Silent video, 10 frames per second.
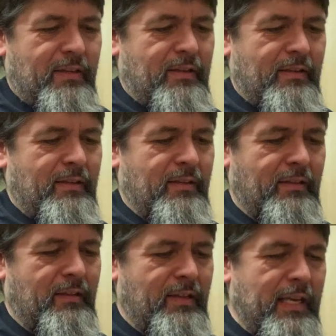the?
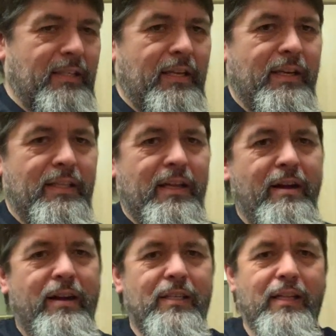Is there is
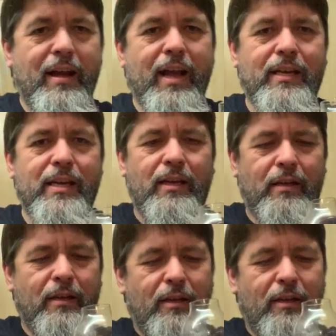there is there any?